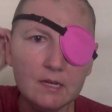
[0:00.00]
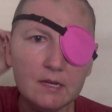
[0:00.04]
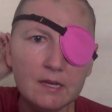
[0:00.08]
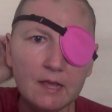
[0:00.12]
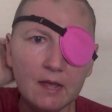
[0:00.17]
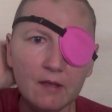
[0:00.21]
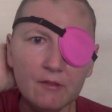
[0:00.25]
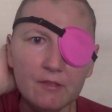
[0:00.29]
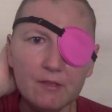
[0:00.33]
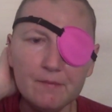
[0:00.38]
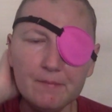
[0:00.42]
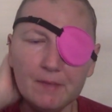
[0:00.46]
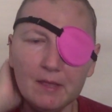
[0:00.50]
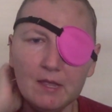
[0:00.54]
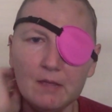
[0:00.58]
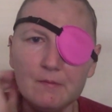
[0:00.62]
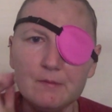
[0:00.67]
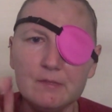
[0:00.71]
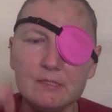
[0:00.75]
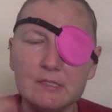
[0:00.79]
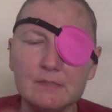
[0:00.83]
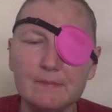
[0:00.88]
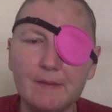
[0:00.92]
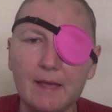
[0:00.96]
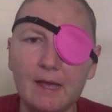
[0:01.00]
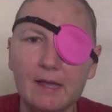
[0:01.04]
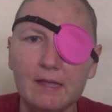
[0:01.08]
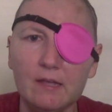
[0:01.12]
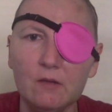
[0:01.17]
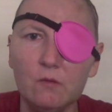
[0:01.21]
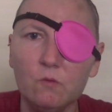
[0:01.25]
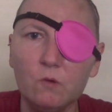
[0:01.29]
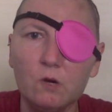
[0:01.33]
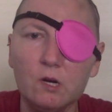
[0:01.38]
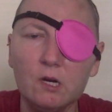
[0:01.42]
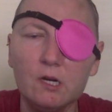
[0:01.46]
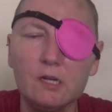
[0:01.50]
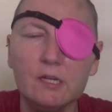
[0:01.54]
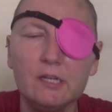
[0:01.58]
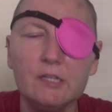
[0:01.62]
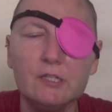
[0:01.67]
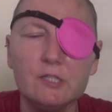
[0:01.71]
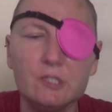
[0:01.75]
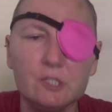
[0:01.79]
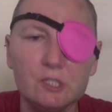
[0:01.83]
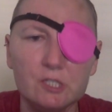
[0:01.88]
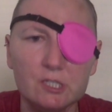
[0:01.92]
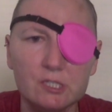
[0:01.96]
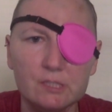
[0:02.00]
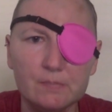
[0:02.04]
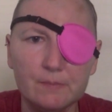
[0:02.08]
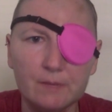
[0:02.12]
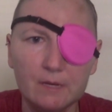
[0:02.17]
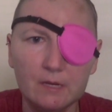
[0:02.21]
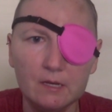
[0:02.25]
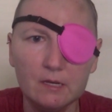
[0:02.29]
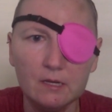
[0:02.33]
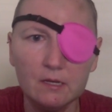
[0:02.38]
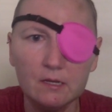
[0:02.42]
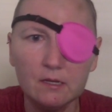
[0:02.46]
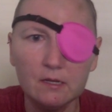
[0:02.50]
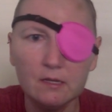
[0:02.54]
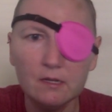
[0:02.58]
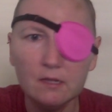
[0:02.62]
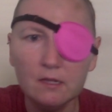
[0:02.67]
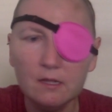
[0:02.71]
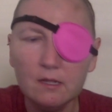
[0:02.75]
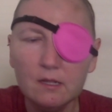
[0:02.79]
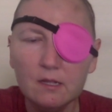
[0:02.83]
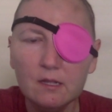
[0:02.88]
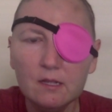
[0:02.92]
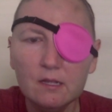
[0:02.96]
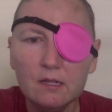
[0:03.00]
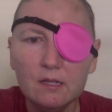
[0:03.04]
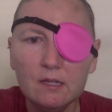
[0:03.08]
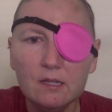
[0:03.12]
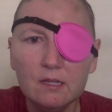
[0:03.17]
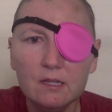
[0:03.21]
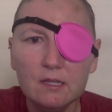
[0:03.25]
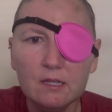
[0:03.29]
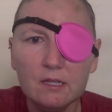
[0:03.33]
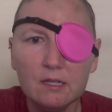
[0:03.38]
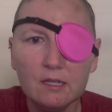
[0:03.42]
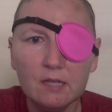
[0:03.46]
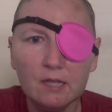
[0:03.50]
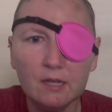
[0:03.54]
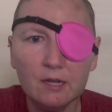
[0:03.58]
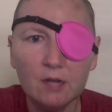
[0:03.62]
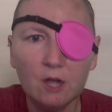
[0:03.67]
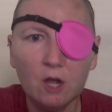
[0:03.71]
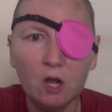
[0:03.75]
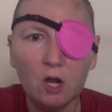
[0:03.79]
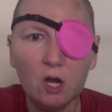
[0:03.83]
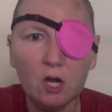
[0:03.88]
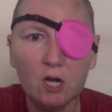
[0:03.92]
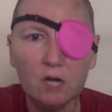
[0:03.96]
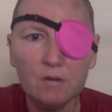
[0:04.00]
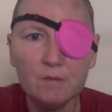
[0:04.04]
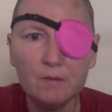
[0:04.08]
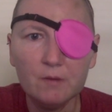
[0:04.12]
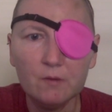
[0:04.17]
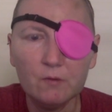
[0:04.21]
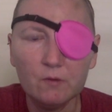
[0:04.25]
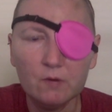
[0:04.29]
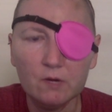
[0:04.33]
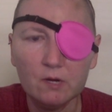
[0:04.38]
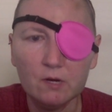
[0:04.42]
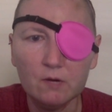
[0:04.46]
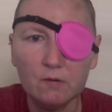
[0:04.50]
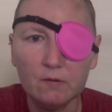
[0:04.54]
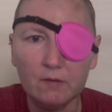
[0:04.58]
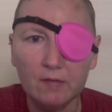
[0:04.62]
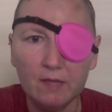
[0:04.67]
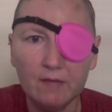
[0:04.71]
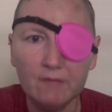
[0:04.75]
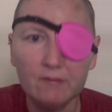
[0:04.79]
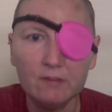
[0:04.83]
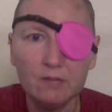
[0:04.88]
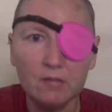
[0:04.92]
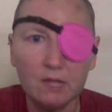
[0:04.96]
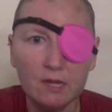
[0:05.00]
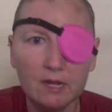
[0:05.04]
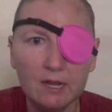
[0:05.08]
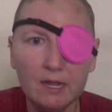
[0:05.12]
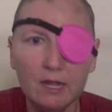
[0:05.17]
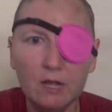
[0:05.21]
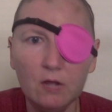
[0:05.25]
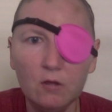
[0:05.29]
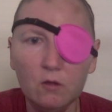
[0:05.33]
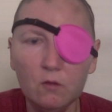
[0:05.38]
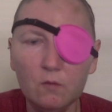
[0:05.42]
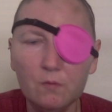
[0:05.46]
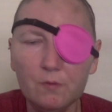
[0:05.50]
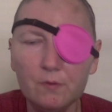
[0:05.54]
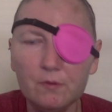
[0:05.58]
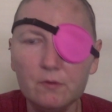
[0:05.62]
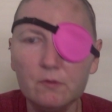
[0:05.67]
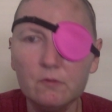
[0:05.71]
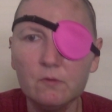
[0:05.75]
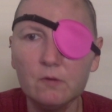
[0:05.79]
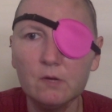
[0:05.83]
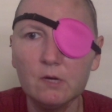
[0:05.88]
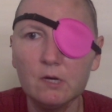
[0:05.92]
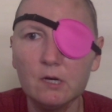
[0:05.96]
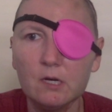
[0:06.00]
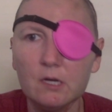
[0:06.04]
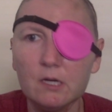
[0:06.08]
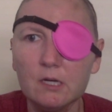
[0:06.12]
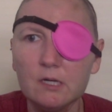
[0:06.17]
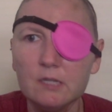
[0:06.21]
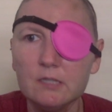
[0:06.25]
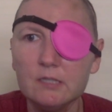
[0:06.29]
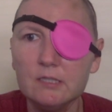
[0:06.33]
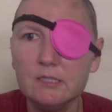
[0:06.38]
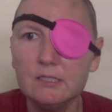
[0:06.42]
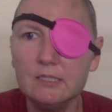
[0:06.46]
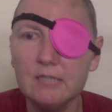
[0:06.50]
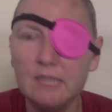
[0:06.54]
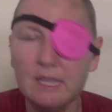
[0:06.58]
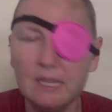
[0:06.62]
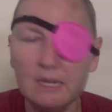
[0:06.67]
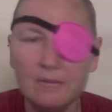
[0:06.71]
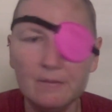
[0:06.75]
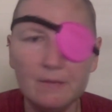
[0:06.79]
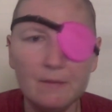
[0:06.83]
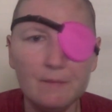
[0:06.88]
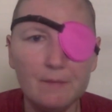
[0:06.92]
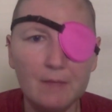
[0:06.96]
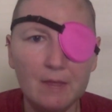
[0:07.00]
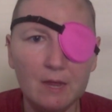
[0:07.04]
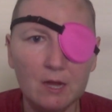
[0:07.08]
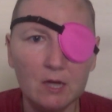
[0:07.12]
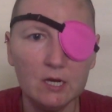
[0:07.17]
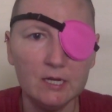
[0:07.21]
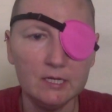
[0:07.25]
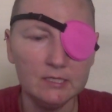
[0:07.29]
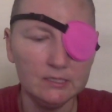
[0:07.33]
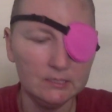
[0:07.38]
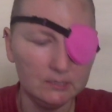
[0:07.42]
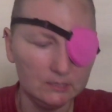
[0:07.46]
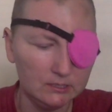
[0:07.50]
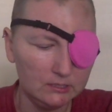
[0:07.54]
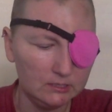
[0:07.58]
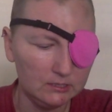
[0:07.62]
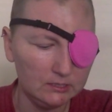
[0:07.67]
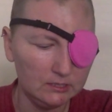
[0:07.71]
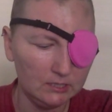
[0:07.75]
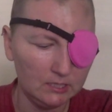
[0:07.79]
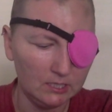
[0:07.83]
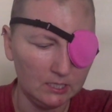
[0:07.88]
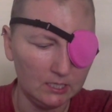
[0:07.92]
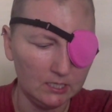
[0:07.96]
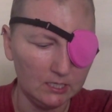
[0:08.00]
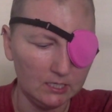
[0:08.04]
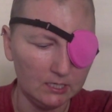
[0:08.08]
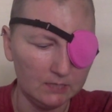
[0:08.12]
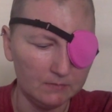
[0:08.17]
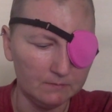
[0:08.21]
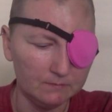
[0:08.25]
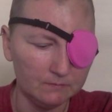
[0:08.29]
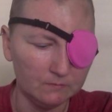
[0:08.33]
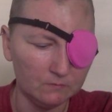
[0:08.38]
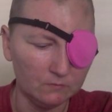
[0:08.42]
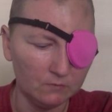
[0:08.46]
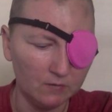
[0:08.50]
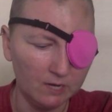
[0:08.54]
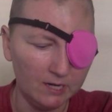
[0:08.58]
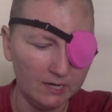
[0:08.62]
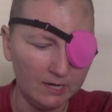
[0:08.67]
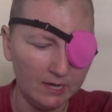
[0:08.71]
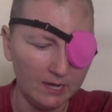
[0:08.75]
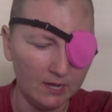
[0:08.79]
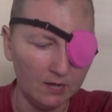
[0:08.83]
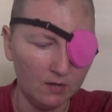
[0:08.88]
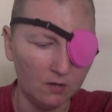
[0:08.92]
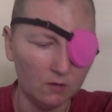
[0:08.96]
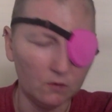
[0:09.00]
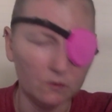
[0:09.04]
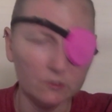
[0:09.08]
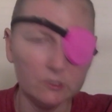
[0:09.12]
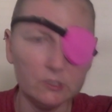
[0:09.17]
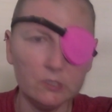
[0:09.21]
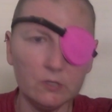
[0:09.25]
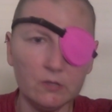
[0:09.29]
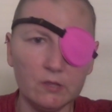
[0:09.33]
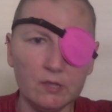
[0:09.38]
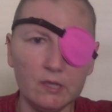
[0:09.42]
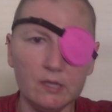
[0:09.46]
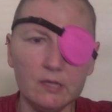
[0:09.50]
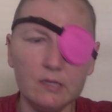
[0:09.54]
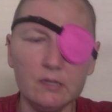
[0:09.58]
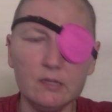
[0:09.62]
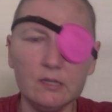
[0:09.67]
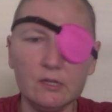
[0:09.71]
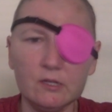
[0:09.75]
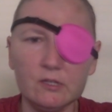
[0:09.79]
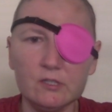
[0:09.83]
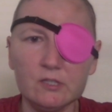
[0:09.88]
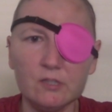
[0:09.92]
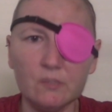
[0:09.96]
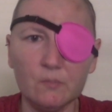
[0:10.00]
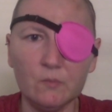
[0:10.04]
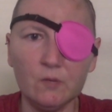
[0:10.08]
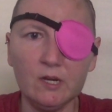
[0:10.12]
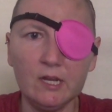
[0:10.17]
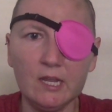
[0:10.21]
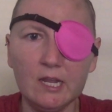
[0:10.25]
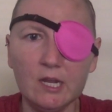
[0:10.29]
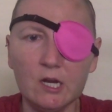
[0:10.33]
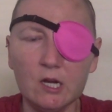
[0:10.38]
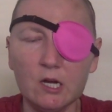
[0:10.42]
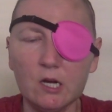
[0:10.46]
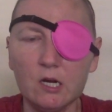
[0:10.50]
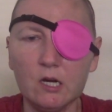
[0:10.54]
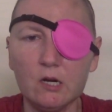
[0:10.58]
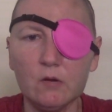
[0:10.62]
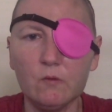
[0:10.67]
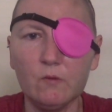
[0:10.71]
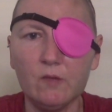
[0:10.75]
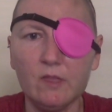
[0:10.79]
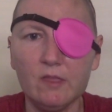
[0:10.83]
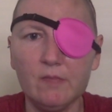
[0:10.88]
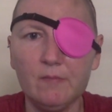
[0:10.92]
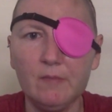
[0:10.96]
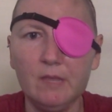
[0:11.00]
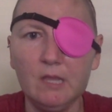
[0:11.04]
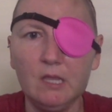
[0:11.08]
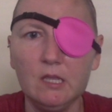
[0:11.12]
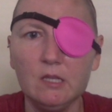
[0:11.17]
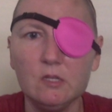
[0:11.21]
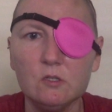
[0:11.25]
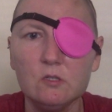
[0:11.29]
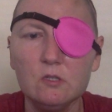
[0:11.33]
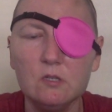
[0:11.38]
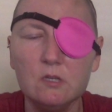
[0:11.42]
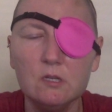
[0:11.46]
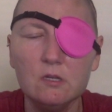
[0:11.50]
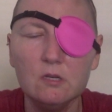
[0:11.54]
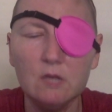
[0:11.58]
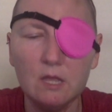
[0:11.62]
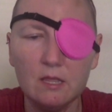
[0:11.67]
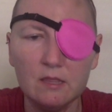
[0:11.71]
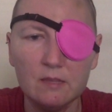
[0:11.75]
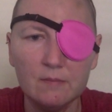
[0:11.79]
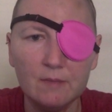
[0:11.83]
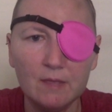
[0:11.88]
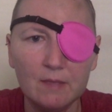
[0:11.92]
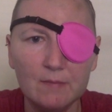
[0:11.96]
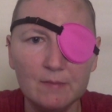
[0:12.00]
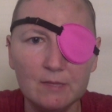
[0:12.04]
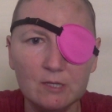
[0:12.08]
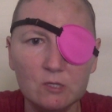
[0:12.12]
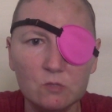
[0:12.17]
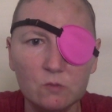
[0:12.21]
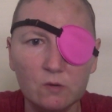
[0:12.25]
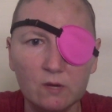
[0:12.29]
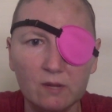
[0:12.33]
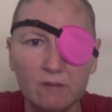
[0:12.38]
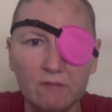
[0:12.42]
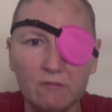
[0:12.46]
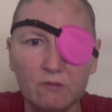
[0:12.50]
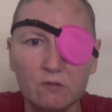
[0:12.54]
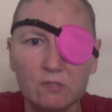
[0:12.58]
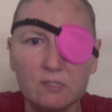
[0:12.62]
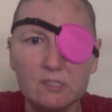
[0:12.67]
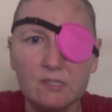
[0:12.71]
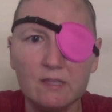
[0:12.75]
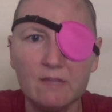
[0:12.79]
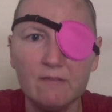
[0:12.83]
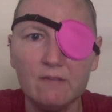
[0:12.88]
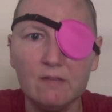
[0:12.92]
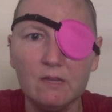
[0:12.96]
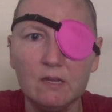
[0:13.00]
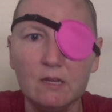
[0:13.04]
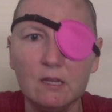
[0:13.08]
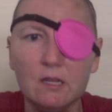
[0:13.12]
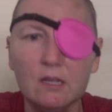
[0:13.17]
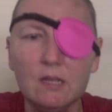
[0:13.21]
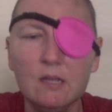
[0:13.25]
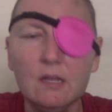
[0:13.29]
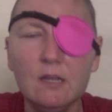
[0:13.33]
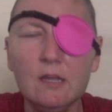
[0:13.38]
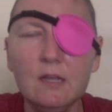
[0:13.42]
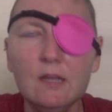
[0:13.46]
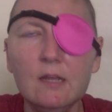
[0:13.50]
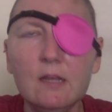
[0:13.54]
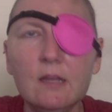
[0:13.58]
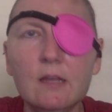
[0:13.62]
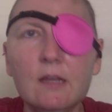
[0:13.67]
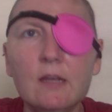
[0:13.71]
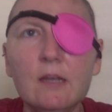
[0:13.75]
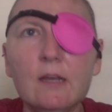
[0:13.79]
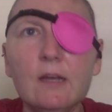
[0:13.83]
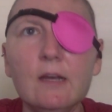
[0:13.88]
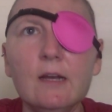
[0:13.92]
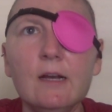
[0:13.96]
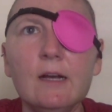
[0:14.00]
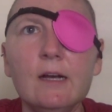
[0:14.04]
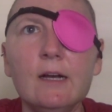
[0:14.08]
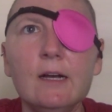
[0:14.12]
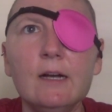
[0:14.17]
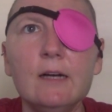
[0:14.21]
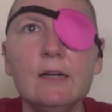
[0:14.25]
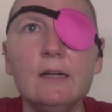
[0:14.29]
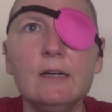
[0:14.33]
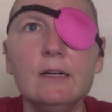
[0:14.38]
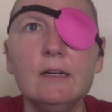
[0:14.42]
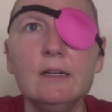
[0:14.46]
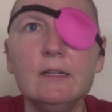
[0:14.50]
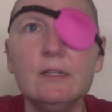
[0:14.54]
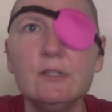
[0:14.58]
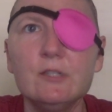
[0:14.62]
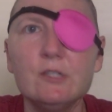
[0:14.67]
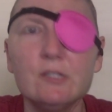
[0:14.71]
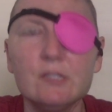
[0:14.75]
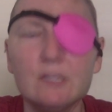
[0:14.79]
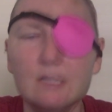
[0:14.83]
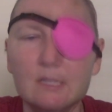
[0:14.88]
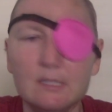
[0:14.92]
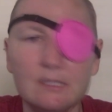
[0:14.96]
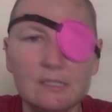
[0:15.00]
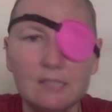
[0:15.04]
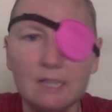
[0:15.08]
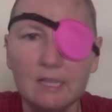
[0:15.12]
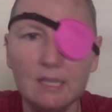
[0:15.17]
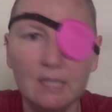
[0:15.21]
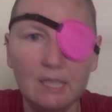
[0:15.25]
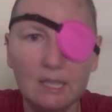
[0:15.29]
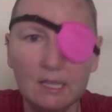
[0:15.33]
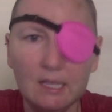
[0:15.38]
that Babe is back at work, it's just been kind of hard, but we have a lot of help. We're staying at my parents' right now so that there's someone here with me and the baby 24/7. Just since I